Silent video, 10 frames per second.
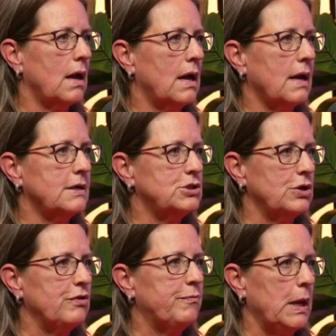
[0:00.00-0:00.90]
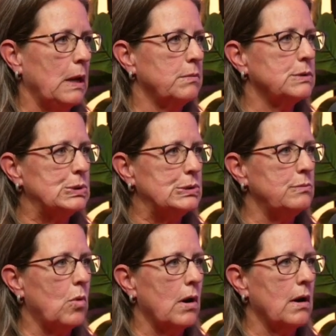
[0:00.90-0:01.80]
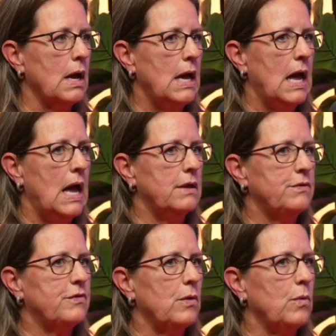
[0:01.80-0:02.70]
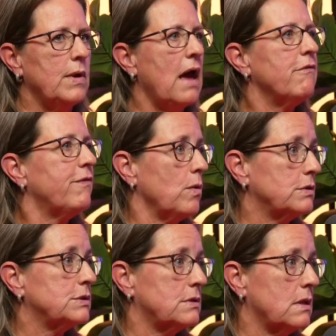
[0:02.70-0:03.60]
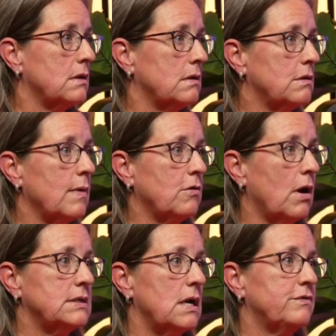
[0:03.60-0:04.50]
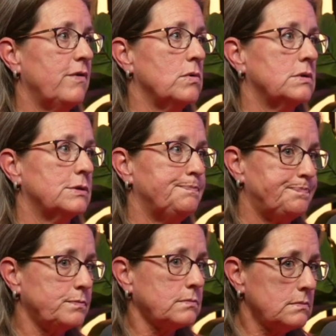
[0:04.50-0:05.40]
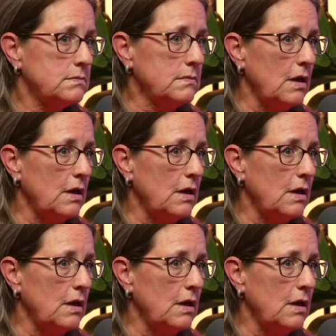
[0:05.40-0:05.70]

and I should have been able to do more. And so we have folks, the Red Cross has folks that